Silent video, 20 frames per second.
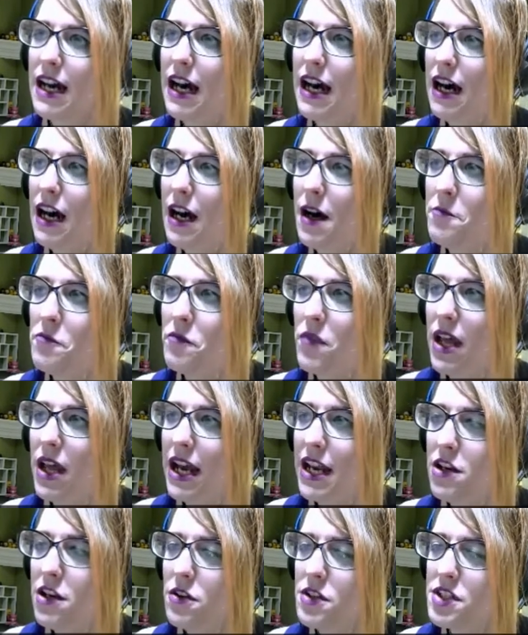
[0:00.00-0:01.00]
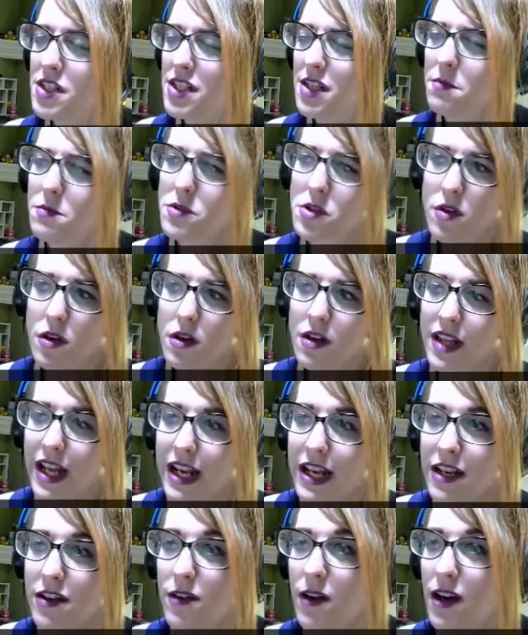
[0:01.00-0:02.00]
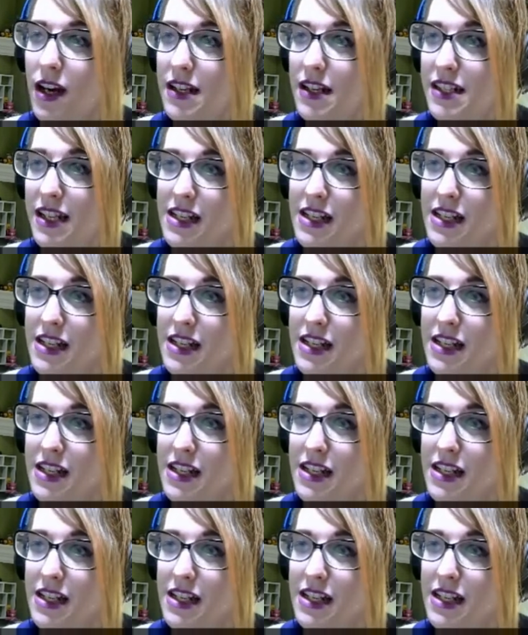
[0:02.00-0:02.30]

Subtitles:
I know some Zorak Lycanroc